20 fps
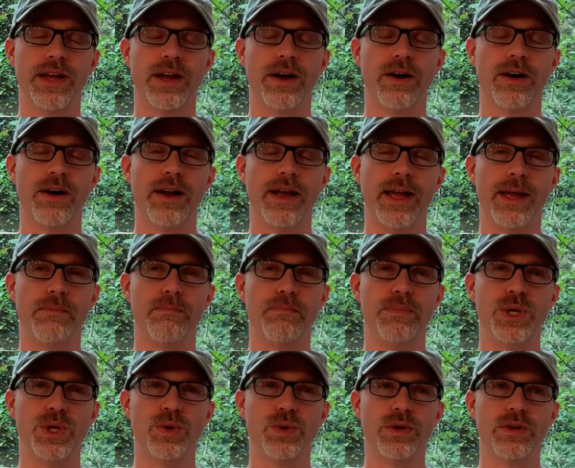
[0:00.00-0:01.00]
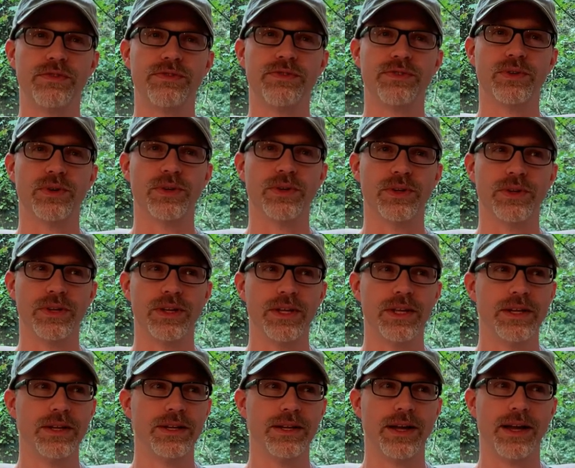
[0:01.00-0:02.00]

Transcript: They are a beautiful